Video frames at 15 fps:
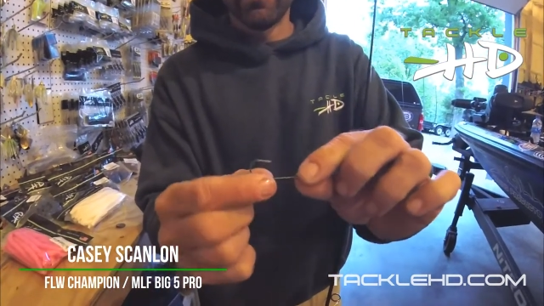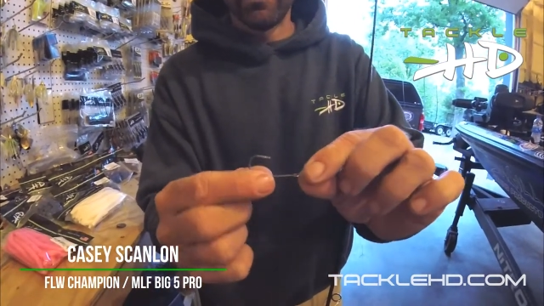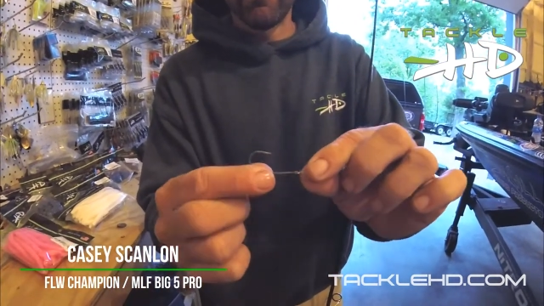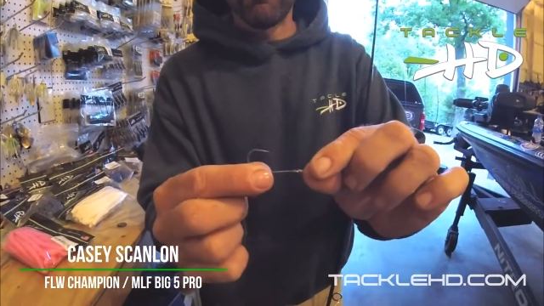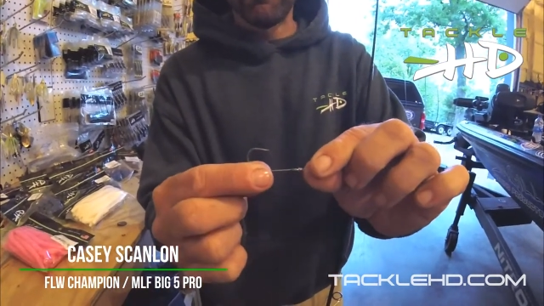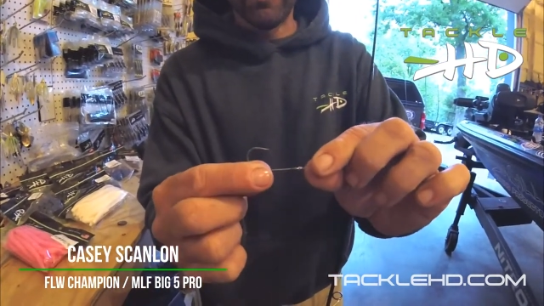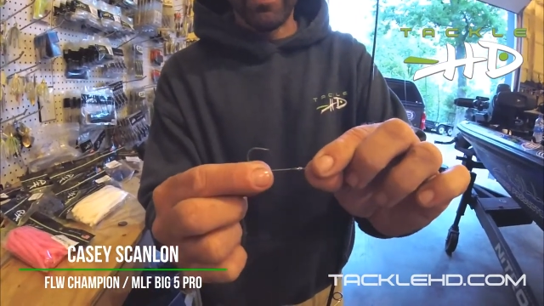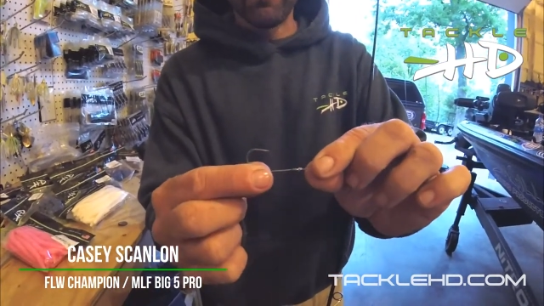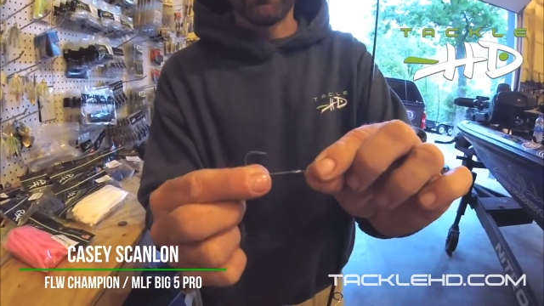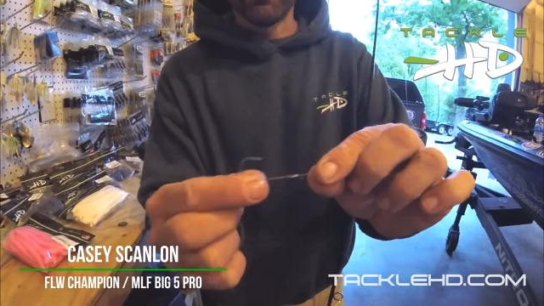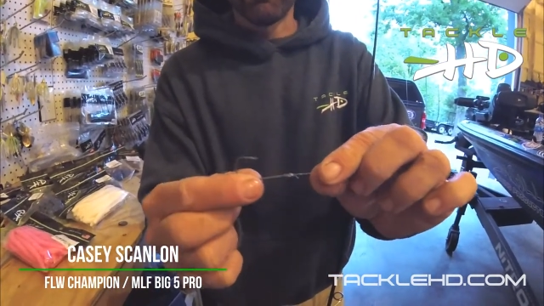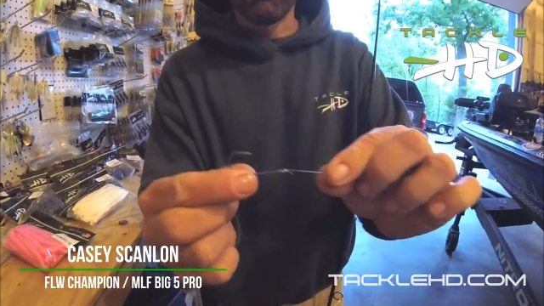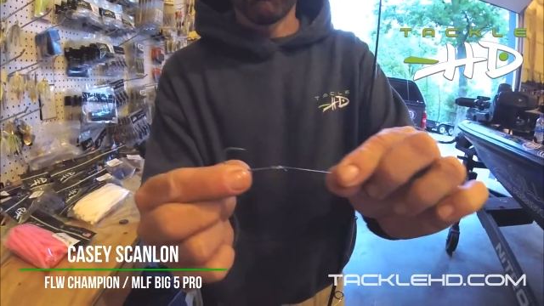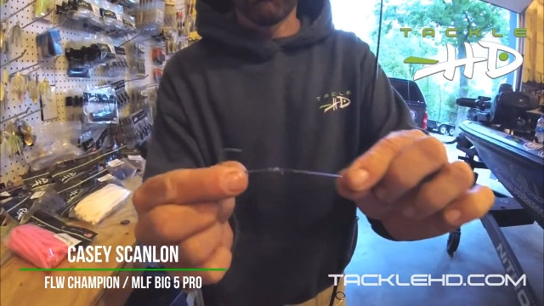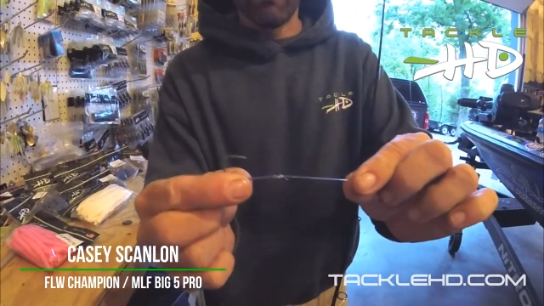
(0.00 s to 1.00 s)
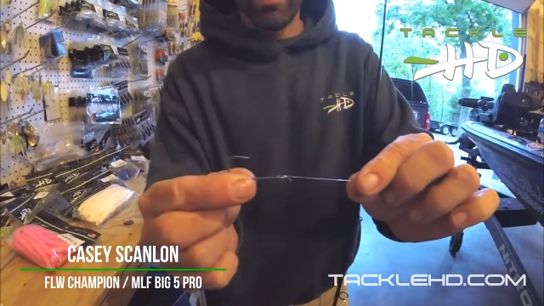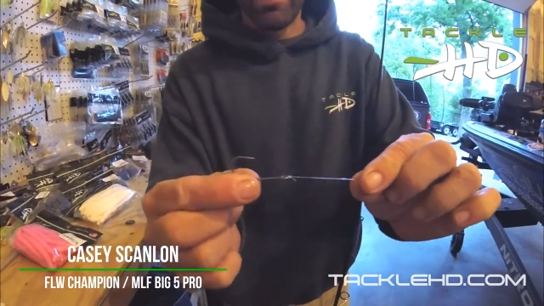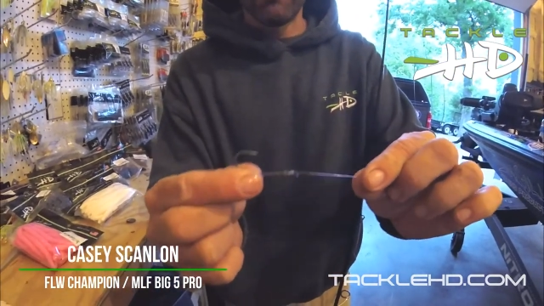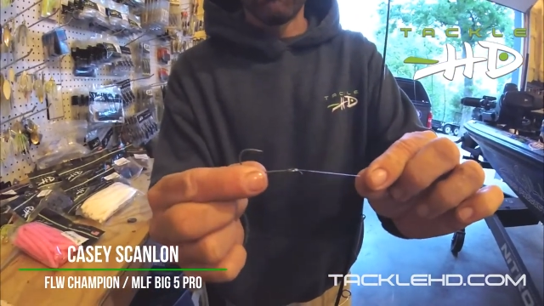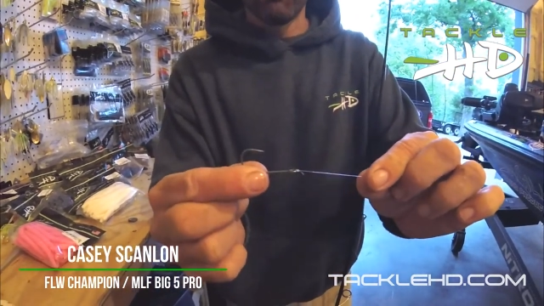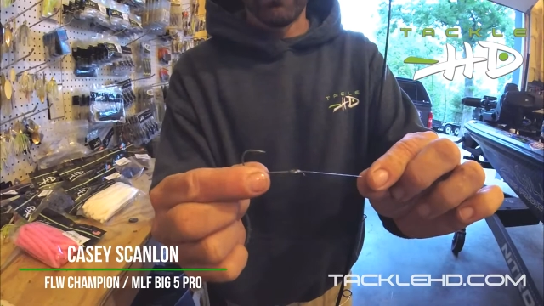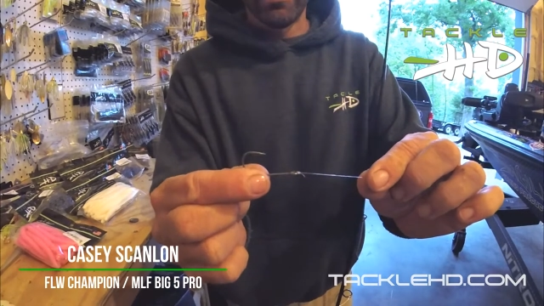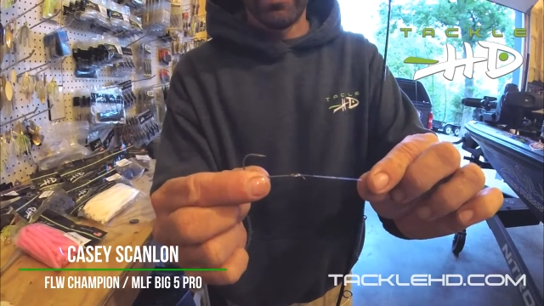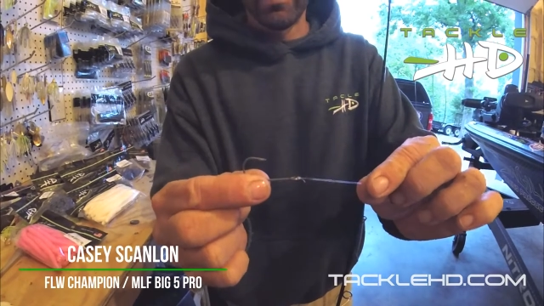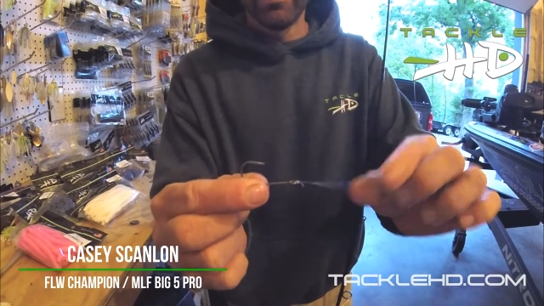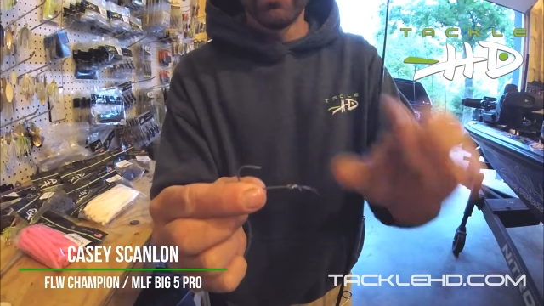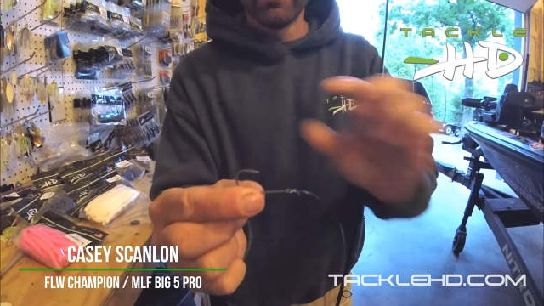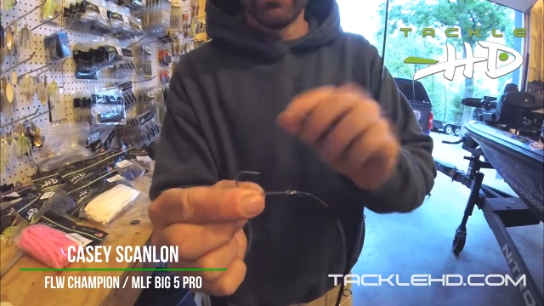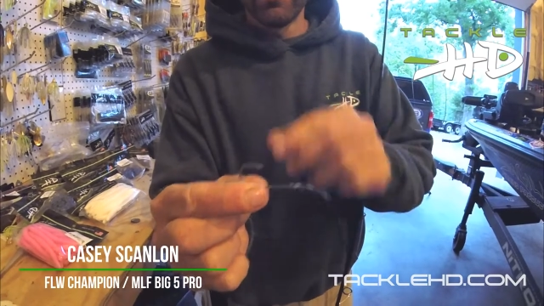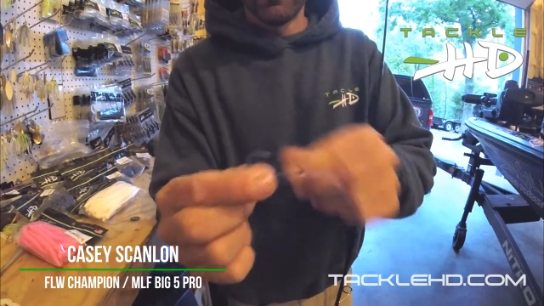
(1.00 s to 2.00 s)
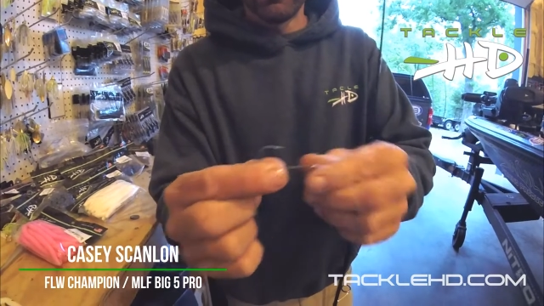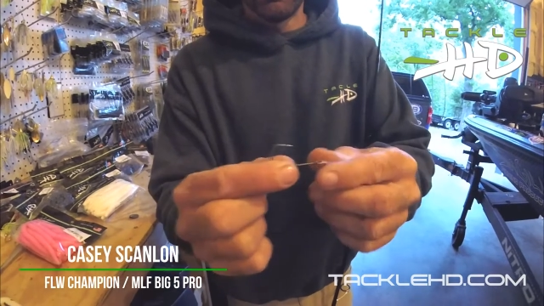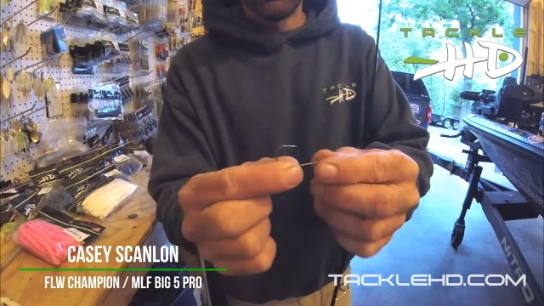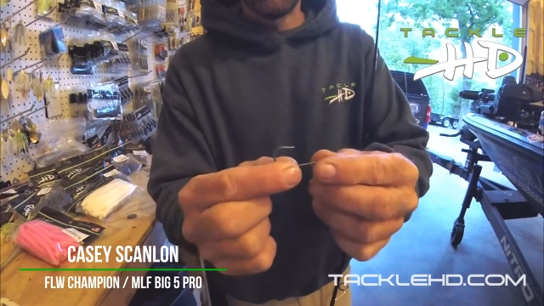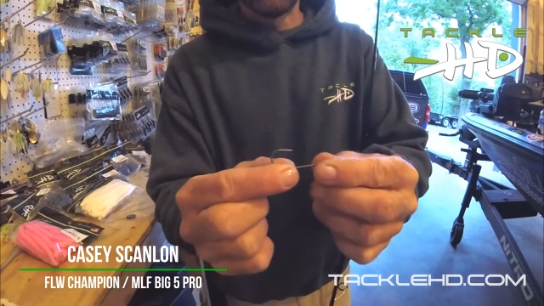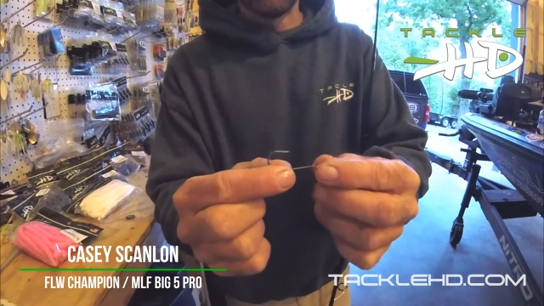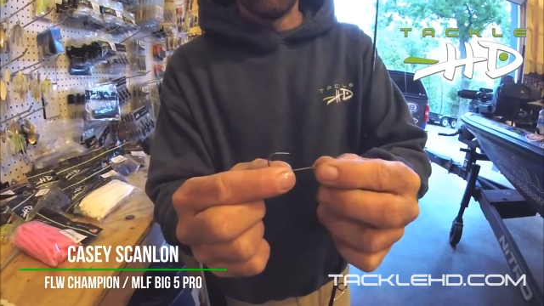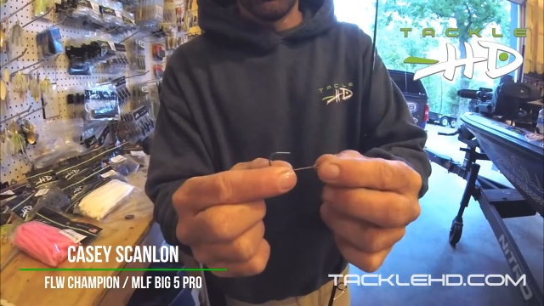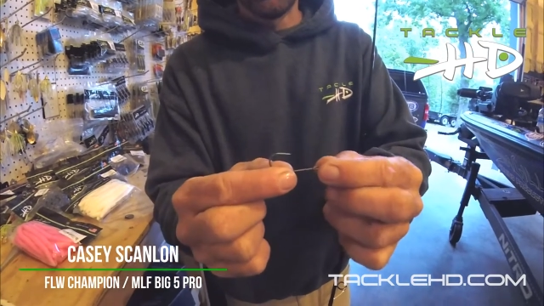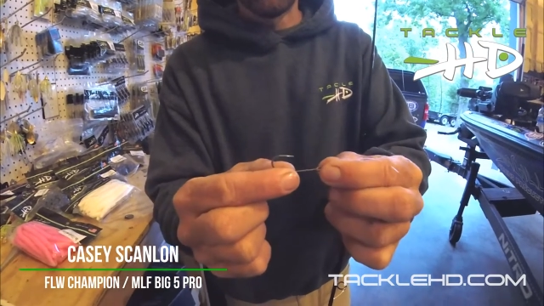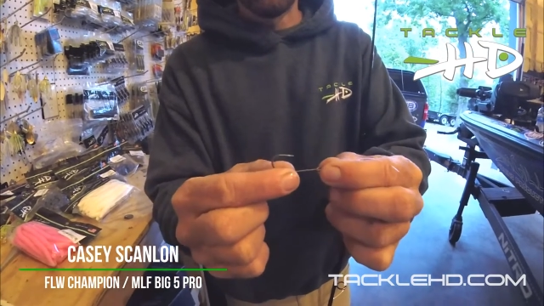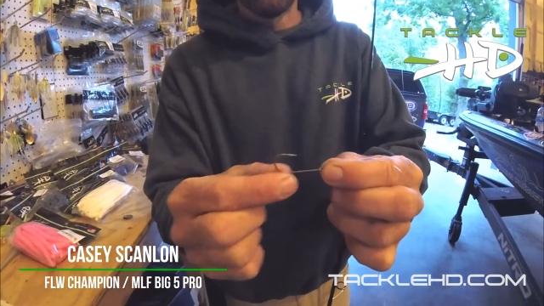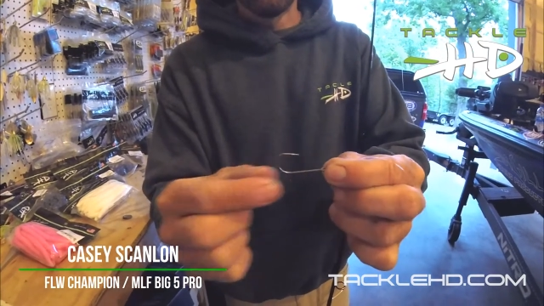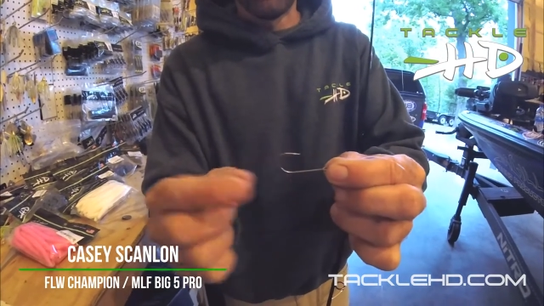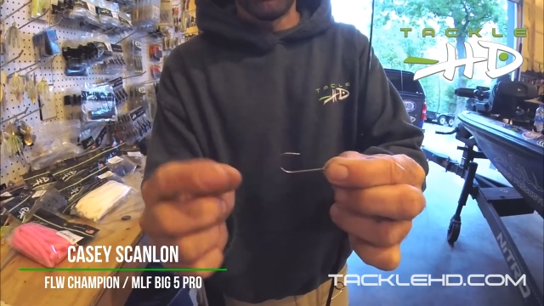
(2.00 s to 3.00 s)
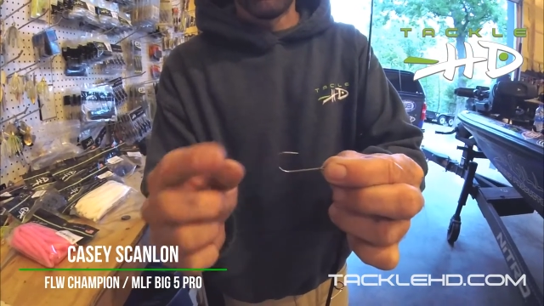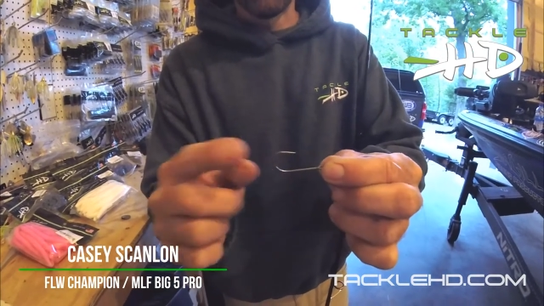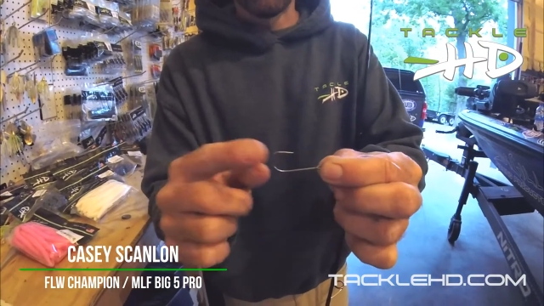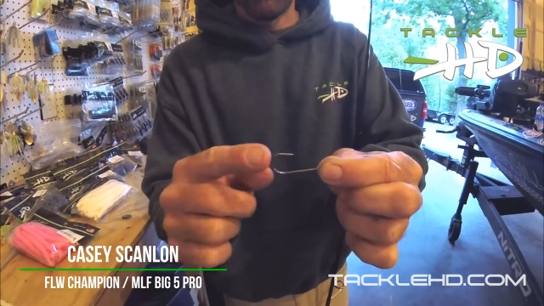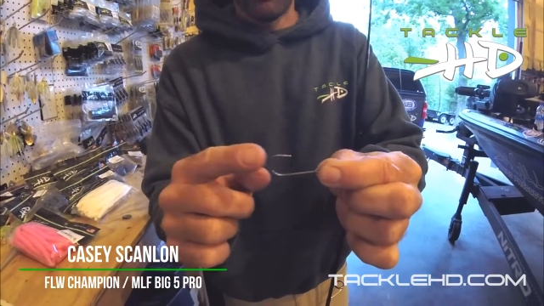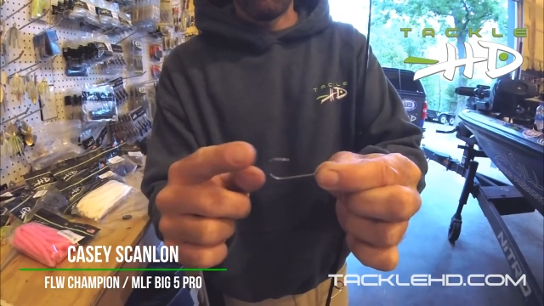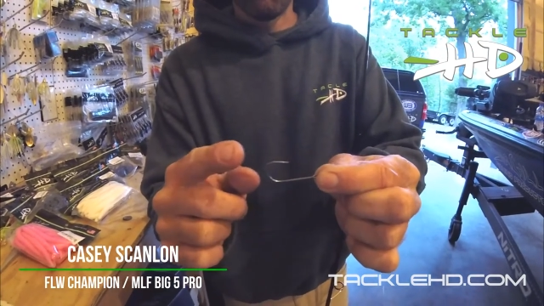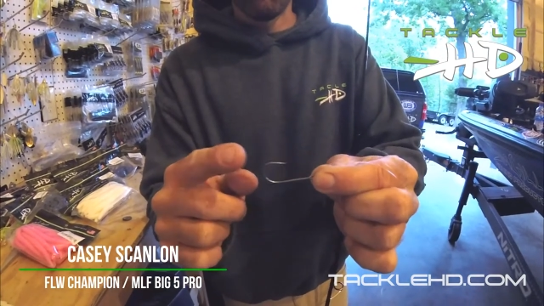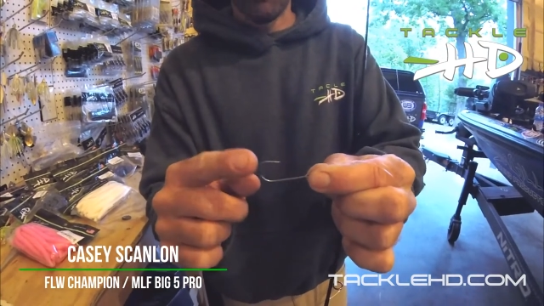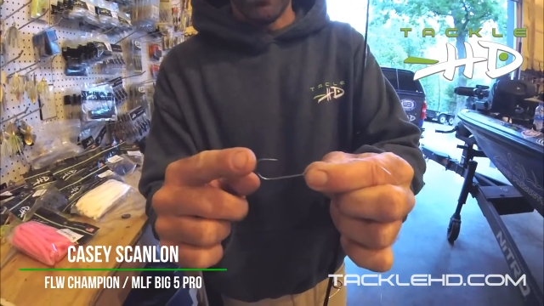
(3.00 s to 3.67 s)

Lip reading: [unreadable: no face in view]